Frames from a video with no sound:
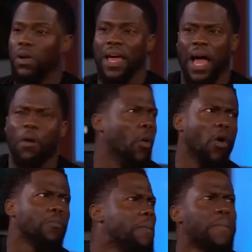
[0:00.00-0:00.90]
like, wow. I
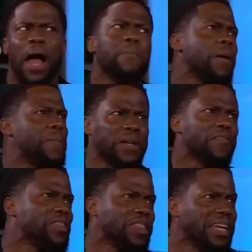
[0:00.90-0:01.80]
woke my mom up and
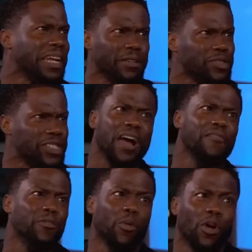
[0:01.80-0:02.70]
everything, like it was
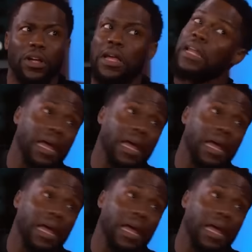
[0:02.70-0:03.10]
time for work.